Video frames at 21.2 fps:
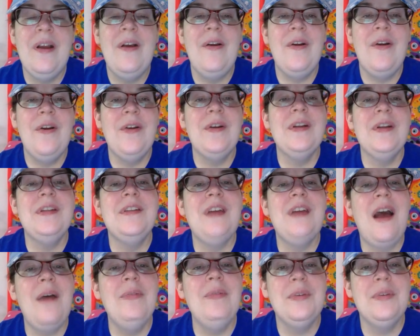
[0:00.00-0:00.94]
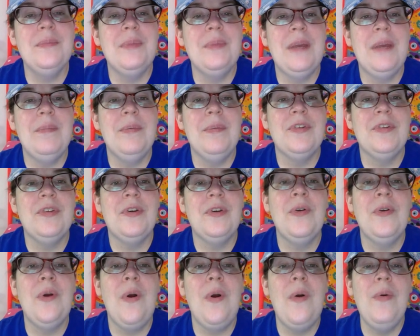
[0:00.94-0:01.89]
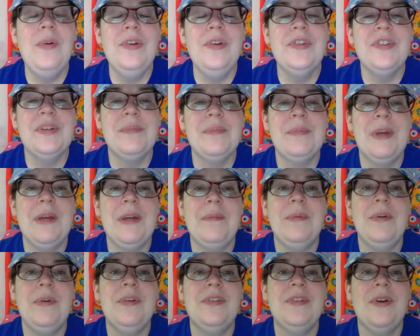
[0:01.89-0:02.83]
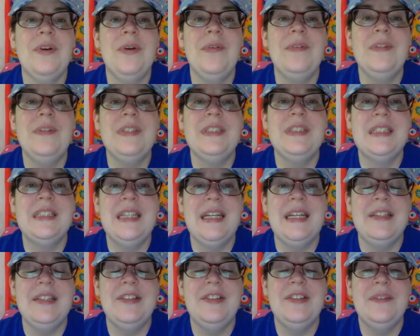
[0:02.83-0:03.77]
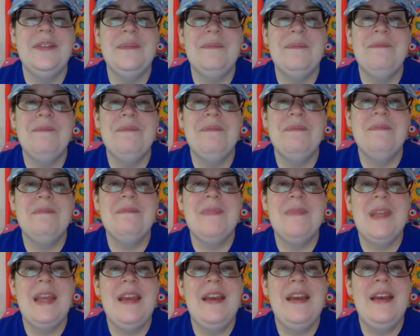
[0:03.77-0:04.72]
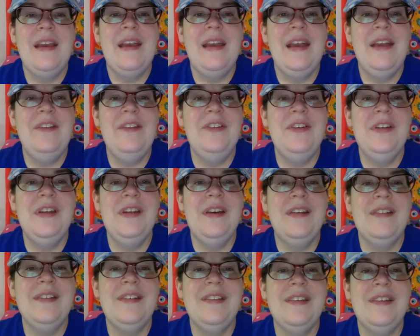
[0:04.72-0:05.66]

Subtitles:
her adoption papers, her ownership papers over Stitch. And she does.